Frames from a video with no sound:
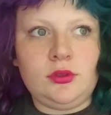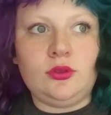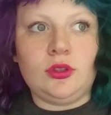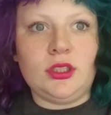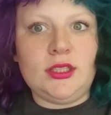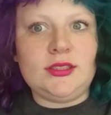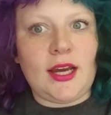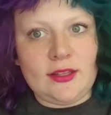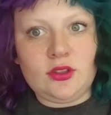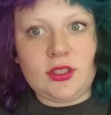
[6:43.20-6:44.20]
Or at least
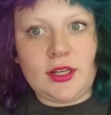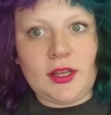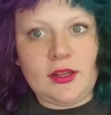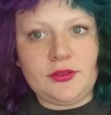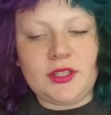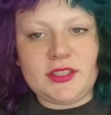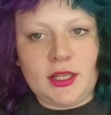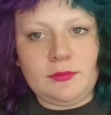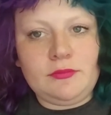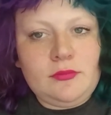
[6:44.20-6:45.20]
I look like a clown because
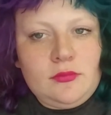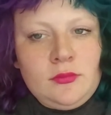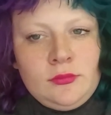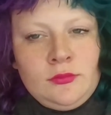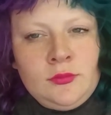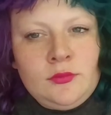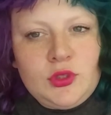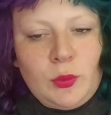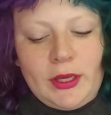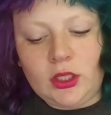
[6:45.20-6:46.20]
I'm
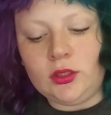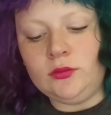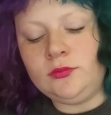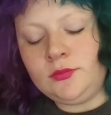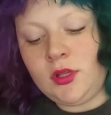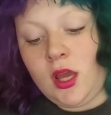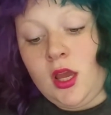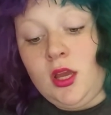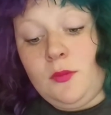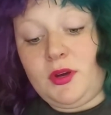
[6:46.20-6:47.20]
so pale.
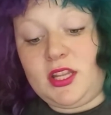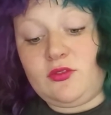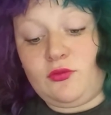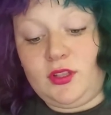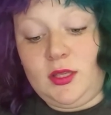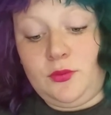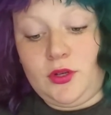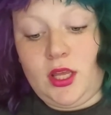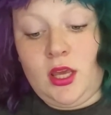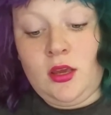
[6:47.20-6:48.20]
But it's really
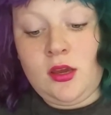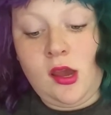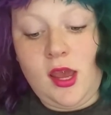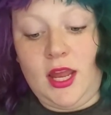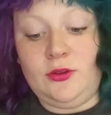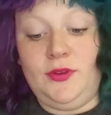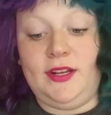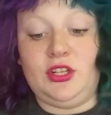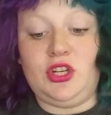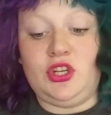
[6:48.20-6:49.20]
pretty and you get
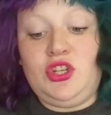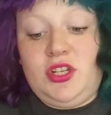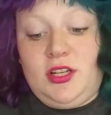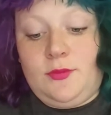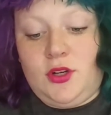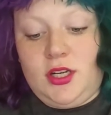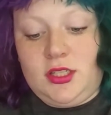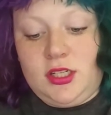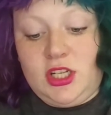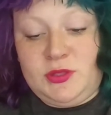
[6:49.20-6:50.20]
a shit ton of product
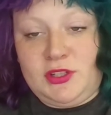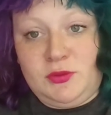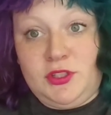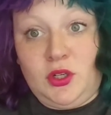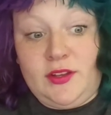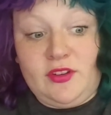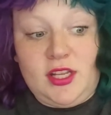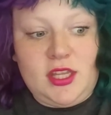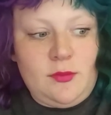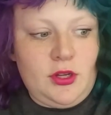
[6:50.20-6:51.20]
in here, especially when you don't even
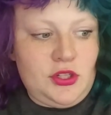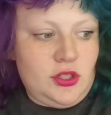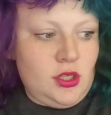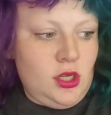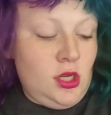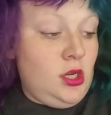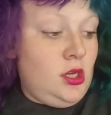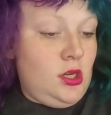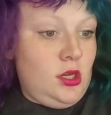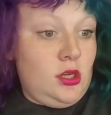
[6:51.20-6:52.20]
need that much.
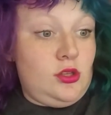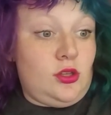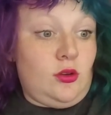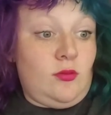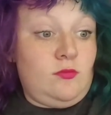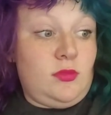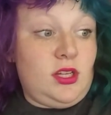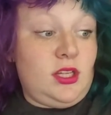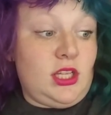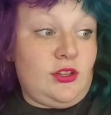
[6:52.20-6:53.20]
So
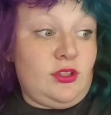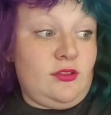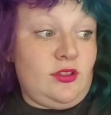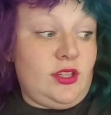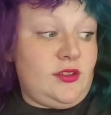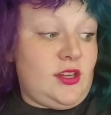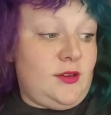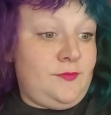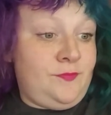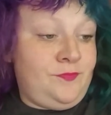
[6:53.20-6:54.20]
I really, really like that.